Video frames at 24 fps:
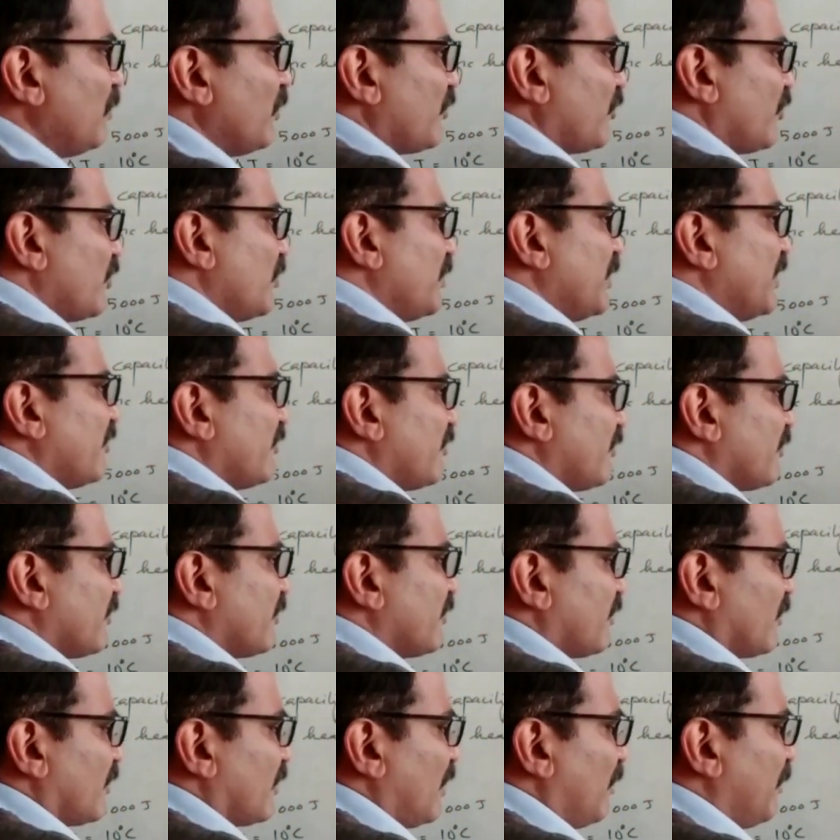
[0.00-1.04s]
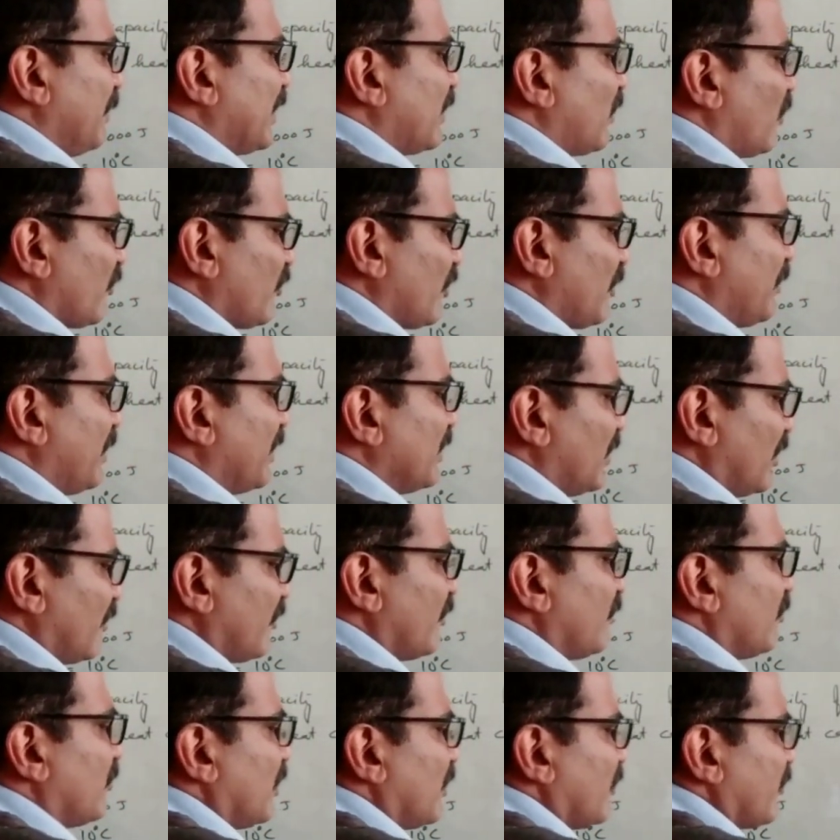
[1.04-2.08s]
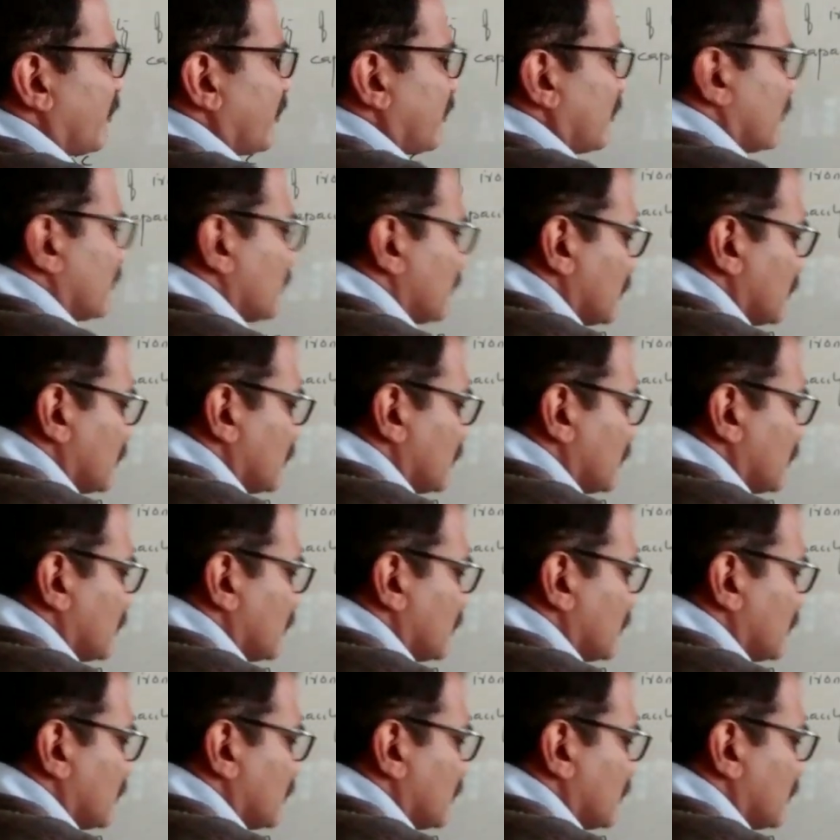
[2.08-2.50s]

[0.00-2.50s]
books, you may come across some other symbols.